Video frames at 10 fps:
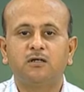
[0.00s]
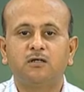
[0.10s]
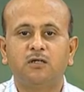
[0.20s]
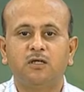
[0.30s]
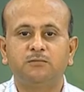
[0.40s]

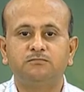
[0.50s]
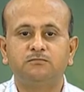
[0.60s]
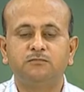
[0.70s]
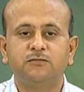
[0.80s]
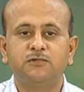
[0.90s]
uh,
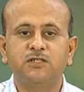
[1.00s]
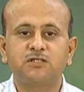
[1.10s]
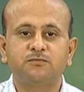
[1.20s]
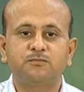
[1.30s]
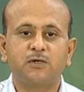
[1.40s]
this
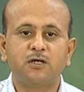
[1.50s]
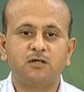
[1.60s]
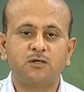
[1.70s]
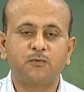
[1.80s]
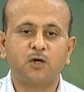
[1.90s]

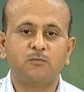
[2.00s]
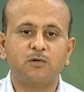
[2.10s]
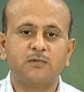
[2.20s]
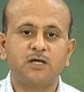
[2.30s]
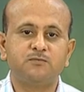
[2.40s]
particular
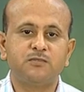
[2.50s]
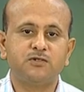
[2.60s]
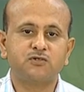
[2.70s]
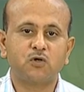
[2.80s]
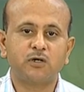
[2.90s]
problem has been
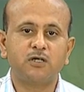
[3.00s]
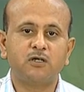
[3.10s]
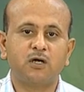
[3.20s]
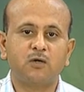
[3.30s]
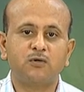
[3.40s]
sorted
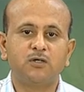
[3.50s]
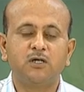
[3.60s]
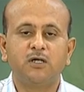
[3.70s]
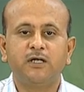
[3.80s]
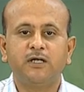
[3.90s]
out
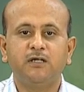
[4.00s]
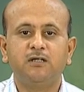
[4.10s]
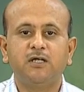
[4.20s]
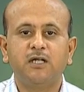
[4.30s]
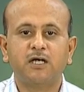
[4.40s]
in
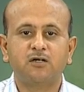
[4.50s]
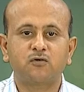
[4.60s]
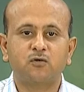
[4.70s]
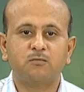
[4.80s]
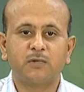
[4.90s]

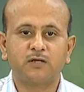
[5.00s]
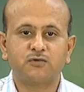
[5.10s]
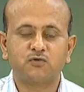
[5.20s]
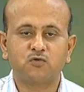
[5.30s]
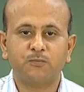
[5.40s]
electron
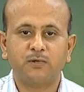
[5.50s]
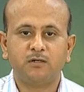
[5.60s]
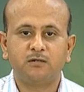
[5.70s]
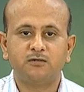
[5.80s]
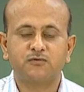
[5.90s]
microscopy.
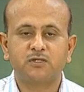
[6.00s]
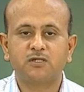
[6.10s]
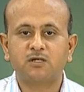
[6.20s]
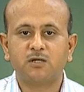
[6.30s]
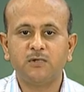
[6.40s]
So, in the
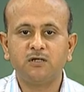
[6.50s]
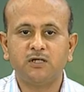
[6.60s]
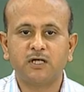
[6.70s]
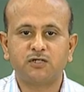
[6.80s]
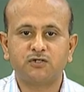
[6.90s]
coming
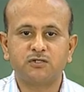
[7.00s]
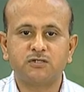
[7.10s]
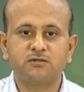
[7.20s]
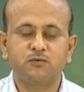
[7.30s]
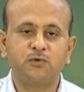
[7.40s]

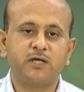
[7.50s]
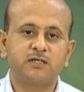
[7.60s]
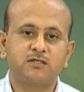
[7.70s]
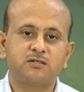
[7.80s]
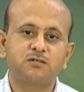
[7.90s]
lectures two
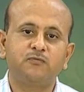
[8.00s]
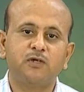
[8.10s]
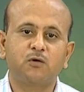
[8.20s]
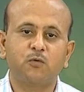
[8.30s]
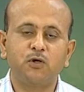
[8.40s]
lectures we
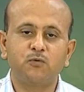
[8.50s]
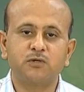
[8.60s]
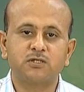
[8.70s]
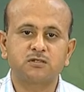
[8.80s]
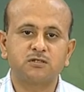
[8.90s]
are going to
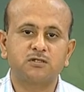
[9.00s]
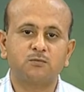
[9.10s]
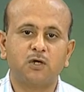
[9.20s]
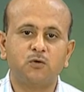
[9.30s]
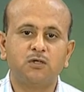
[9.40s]
discuss
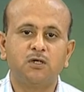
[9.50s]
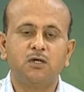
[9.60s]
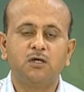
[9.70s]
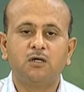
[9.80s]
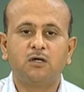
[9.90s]
about
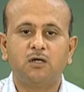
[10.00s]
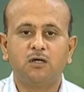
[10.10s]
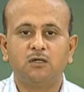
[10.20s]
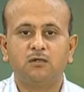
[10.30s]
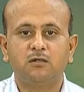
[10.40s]

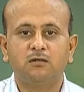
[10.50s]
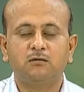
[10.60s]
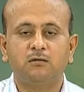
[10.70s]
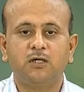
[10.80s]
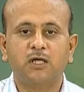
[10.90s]
uh,
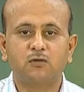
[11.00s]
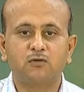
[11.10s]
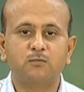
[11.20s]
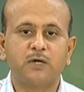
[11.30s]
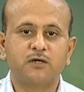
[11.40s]

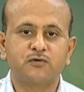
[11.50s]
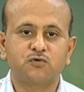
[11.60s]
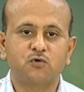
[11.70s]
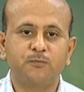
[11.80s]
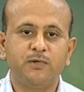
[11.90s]
electron
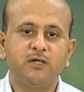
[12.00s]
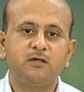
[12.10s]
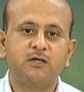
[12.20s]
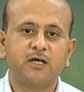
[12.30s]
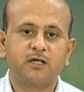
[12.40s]
microscopy
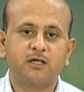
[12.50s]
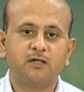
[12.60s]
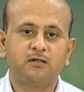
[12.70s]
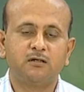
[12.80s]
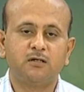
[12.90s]
technique.
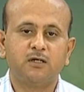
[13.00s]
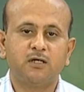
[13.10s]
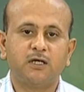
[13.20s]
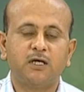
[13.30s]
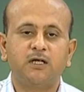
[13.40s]

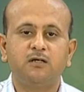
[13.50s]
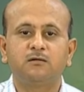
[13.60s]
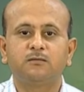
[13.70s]
And